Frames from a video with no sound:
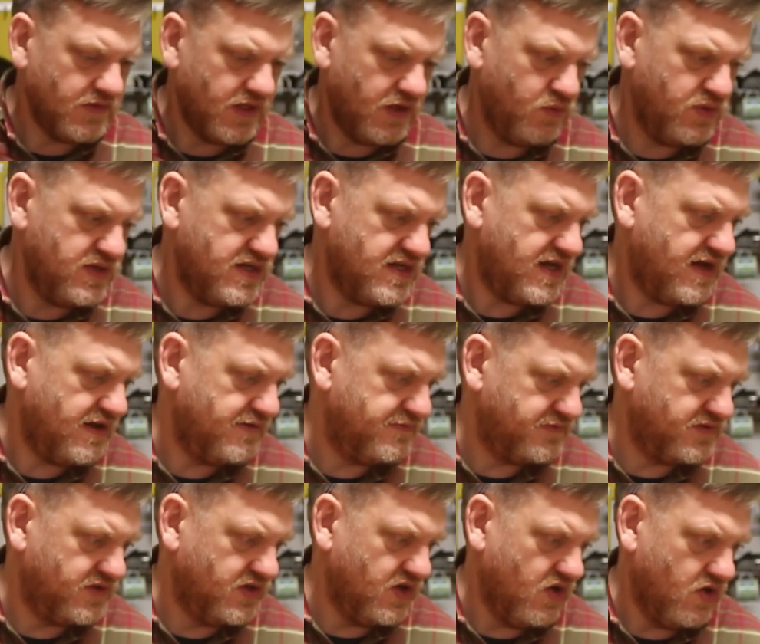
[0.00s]
we have
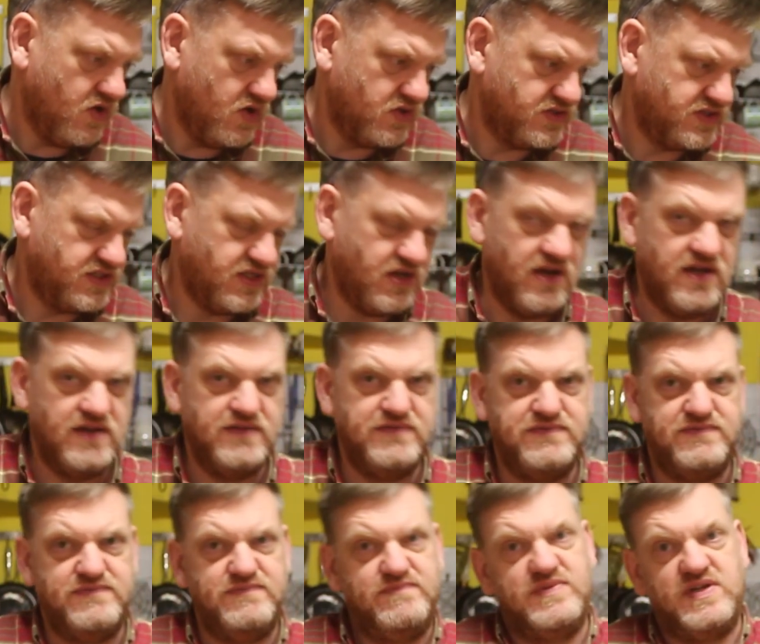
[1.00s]
got kind of
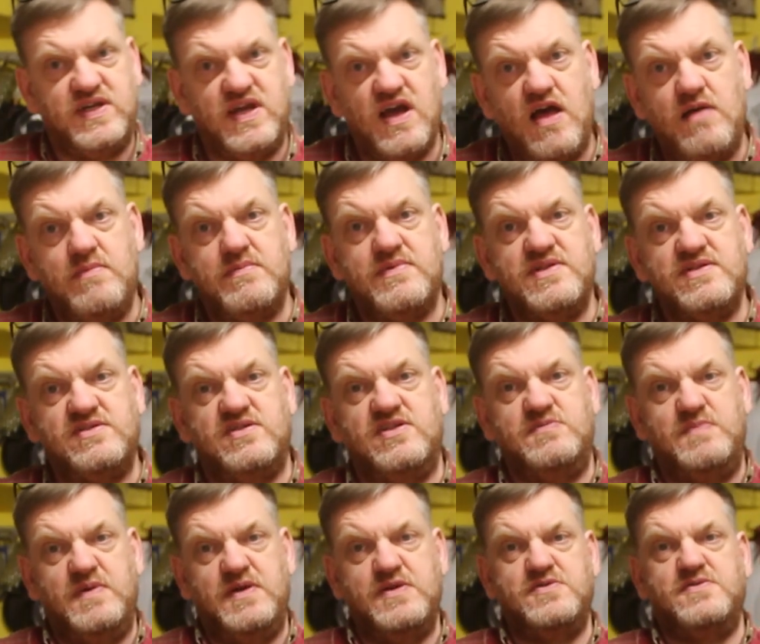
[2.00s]
garments, I
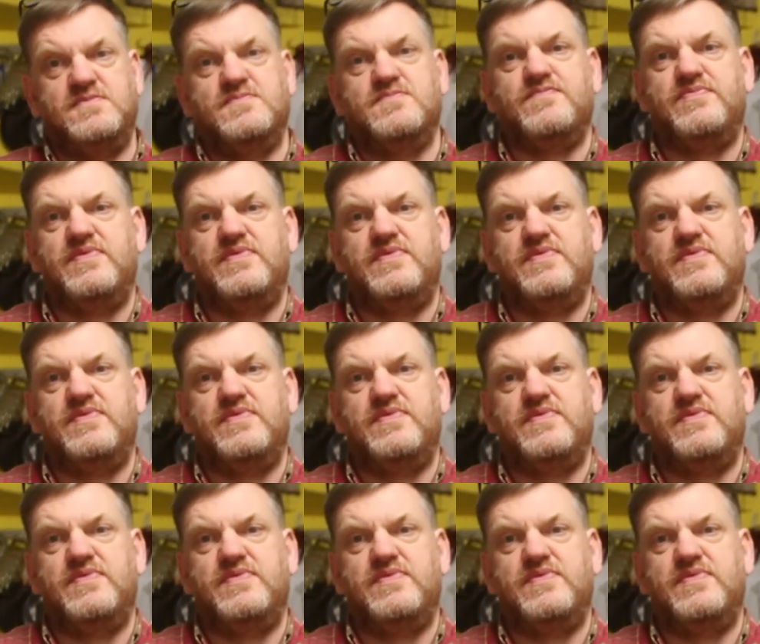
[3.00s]
suppose.